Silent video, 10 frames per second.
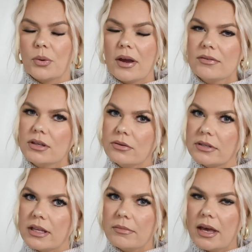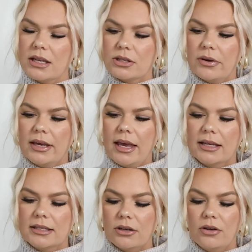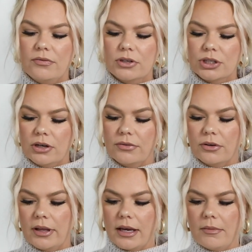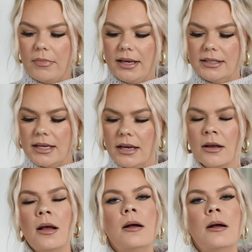We haven't used them yet, so I can't tell you for sure if they're like amazing,